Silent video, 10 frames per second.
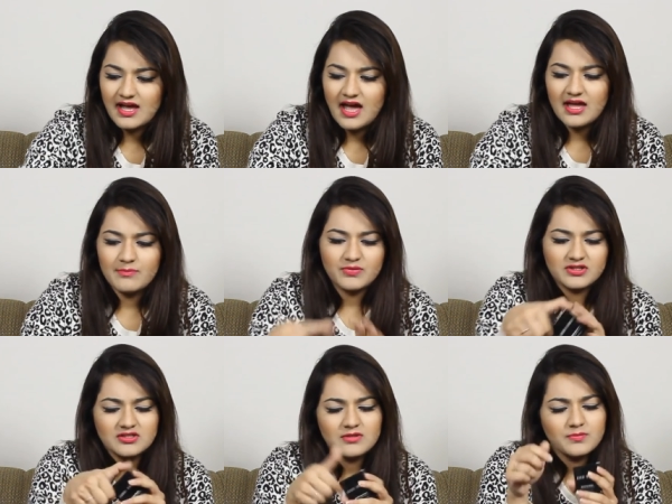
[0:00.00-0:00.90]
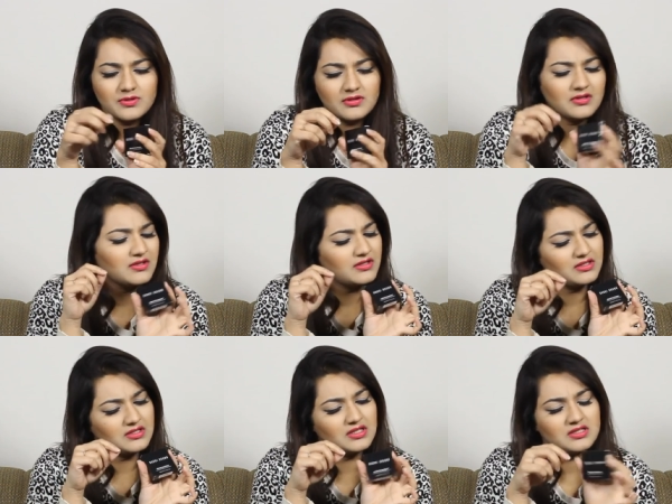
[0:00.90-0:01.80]
I picked up
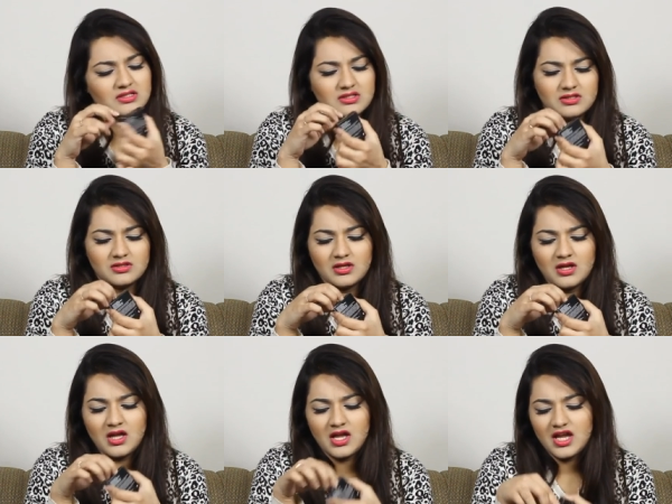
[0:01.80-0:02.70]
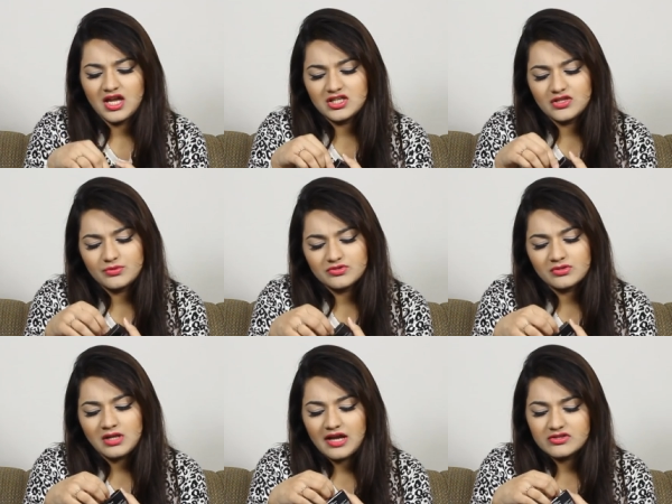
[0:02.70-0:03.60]
this
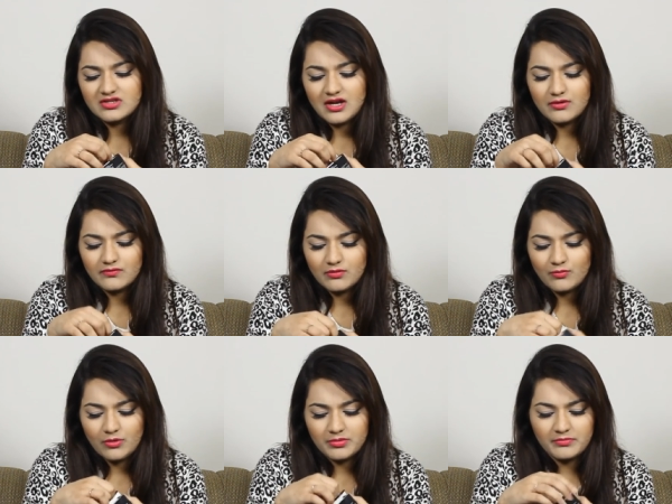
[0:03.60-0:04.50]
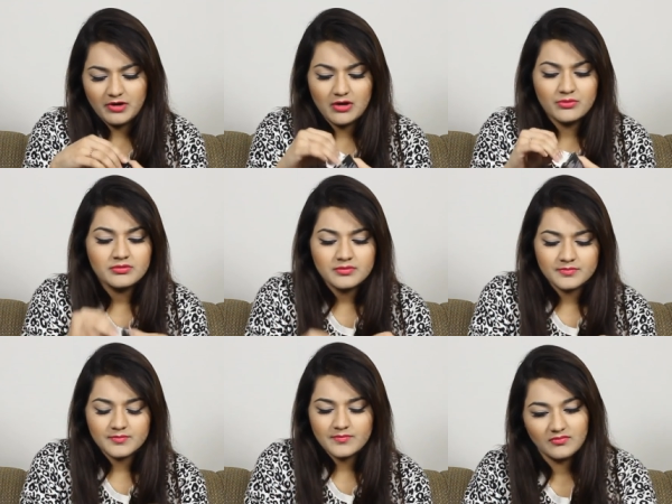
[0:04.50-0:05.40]
individual eyeshadow from Bobbi Brown,
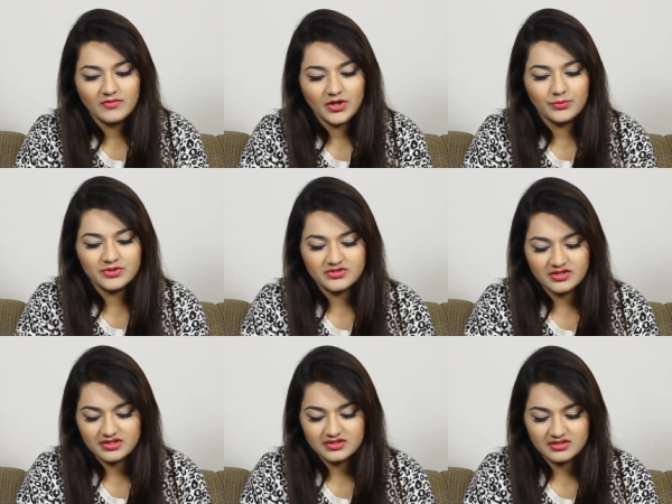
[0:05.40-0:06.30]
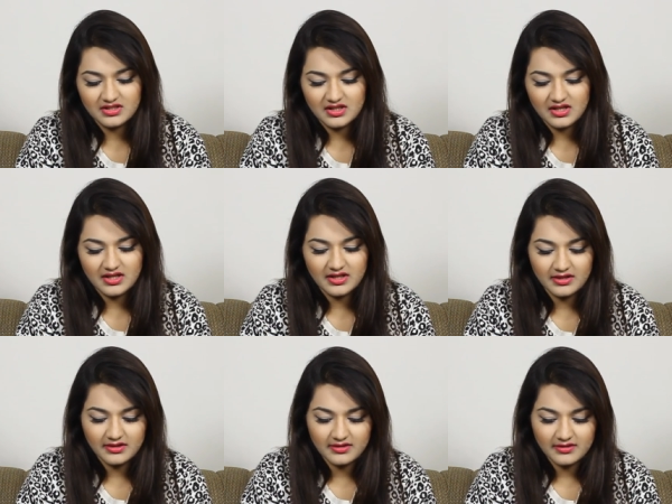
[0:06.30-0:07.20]
which is like